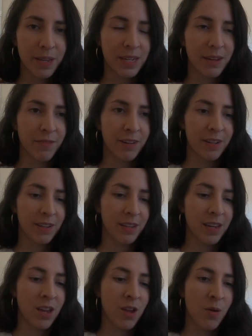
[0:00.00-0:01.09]
It
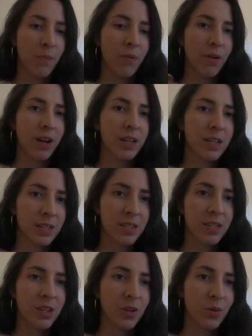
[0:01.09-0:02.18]
definitely broadens
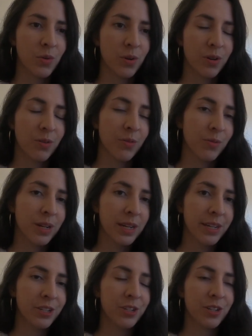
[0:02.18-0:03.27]
your
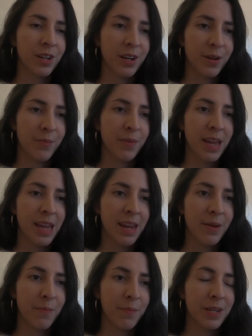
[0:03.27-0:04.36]
reach
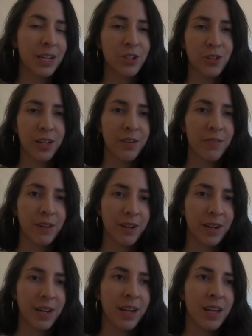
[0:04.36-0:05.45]
and potentially in a
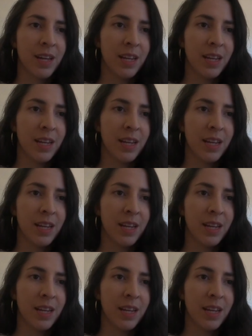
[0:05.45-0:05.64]
very